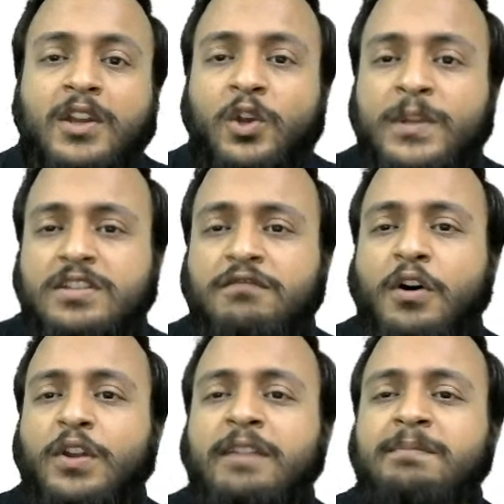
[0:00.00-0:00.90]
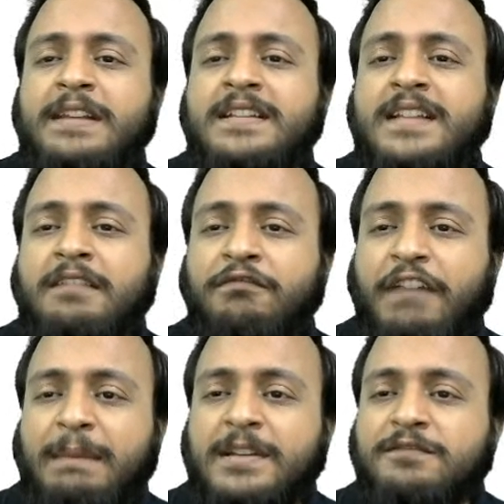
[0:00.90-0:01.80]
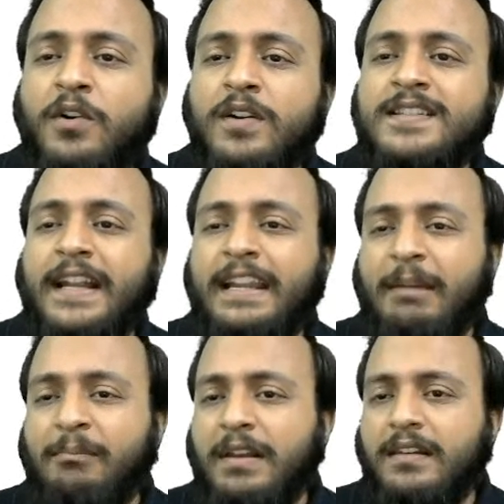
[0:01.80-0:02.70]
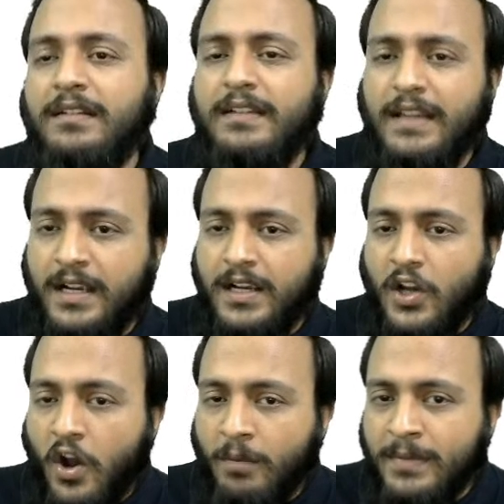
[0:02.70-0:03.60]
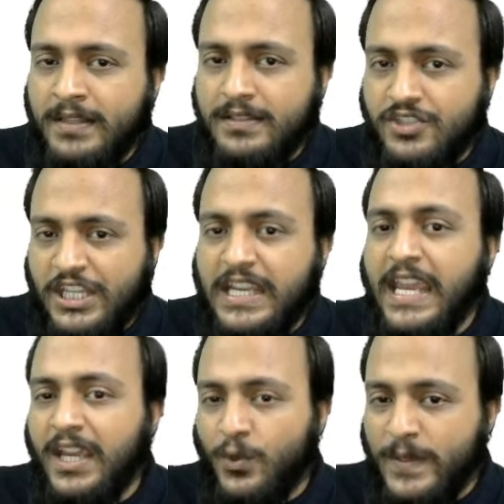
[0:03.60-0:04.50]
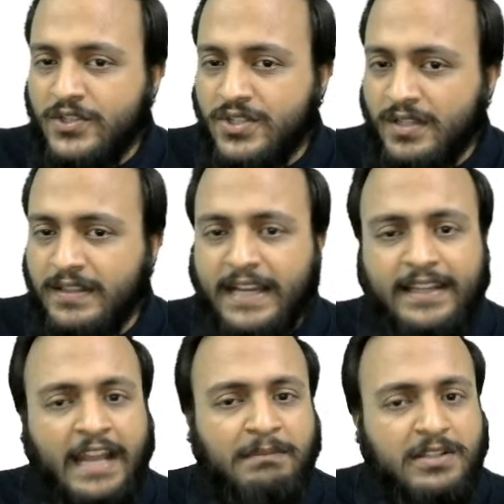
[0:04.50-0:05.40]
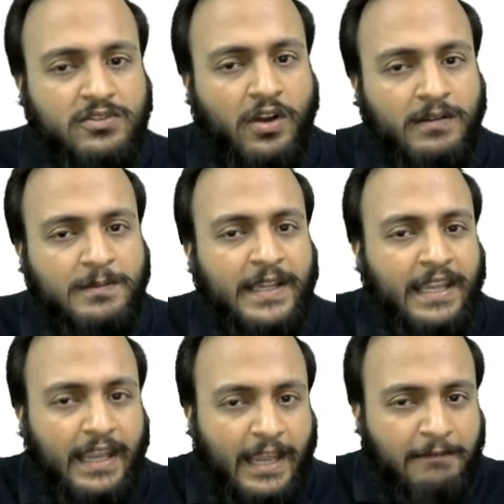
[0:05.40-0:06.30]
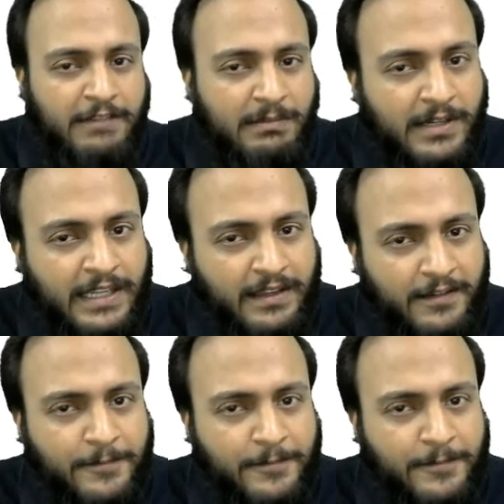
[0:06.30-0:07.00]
Which of the following places are famous for Sun Temple? A common GK question that can be solved by everybody.